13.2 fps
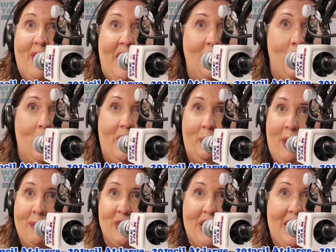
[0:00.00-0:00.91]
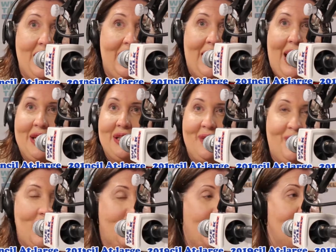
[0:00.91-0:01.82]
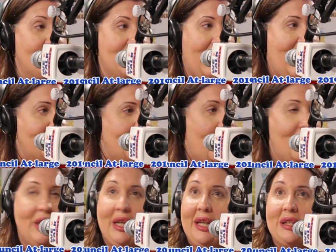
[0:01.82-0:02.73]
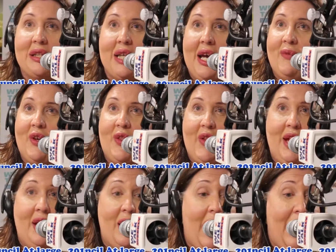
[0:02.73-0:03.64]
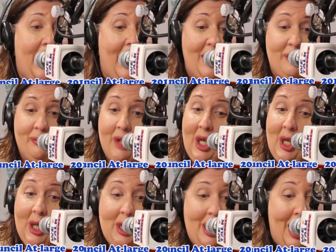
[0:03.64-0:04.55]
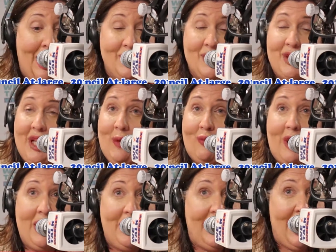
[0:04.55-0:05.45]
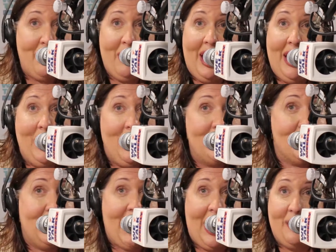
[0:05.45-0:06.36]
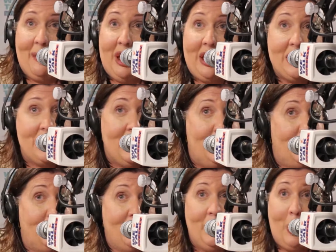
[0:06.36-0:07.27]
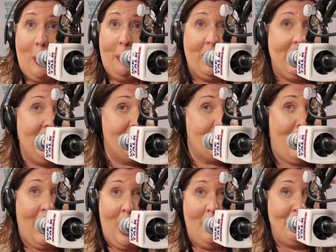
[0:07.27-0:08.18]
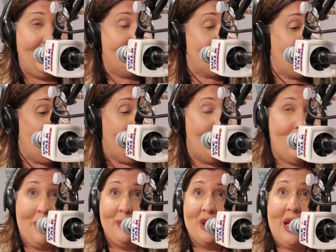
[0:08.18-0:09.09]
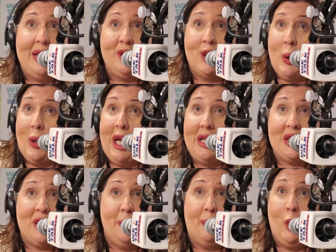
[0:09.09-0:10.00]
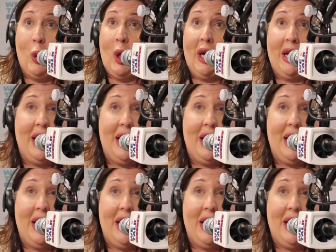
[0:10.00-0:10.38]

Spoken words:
They can go on the website. It has the phone numbers. It has all the links to everything. And understand, running a campaign costs a lot of money. So, please, by all means, go to the website, donate, support.